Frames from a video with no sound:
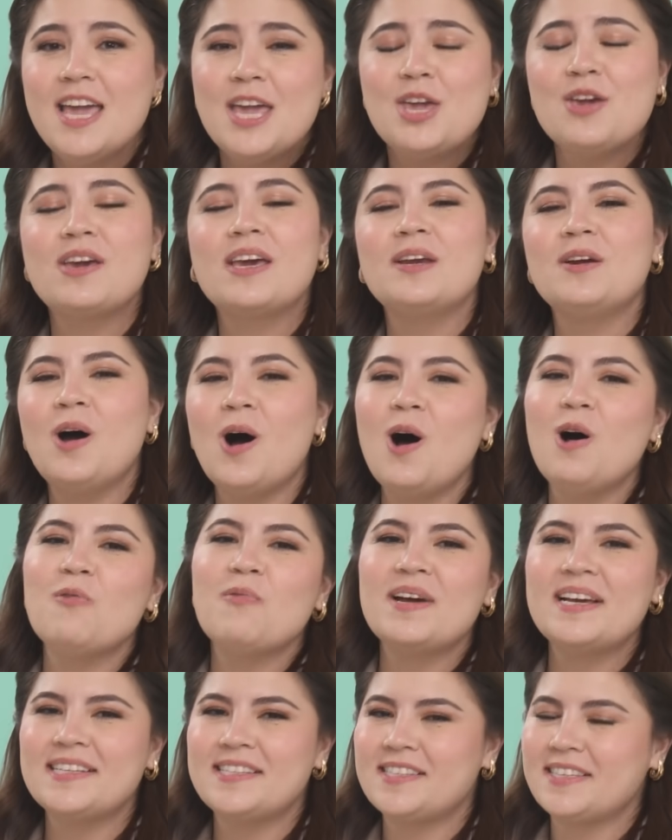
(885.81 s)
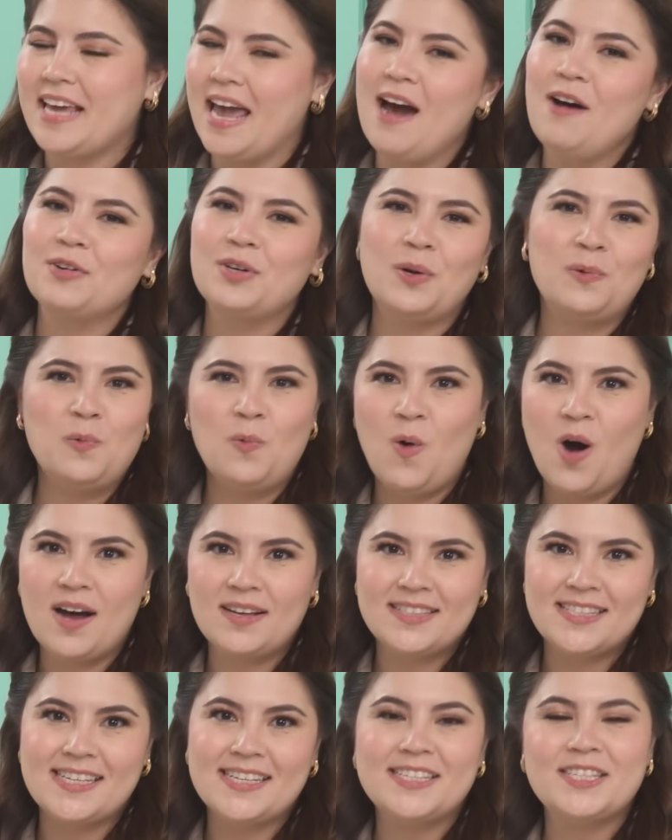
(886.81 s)
you can always count on
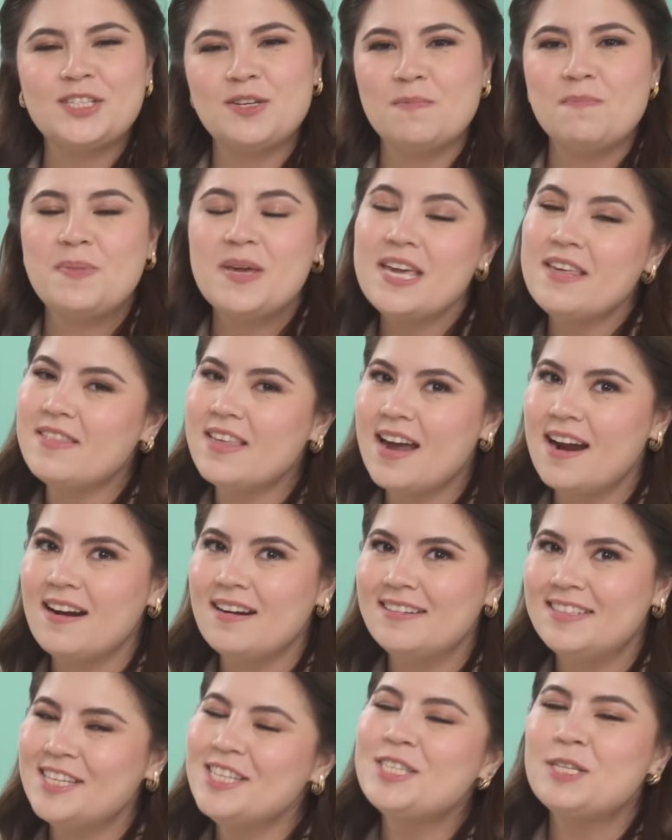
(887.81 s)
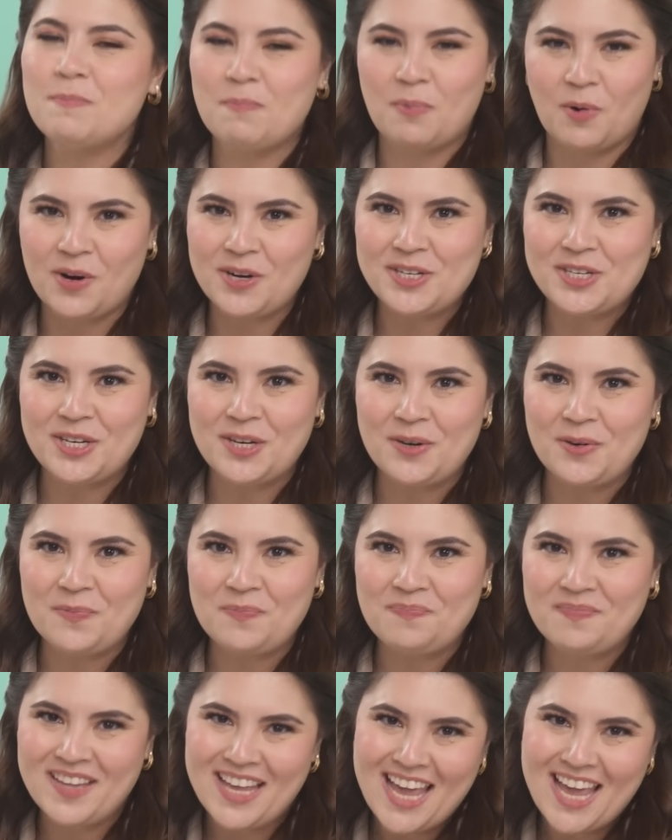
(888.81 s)
Watsons to be there to support you.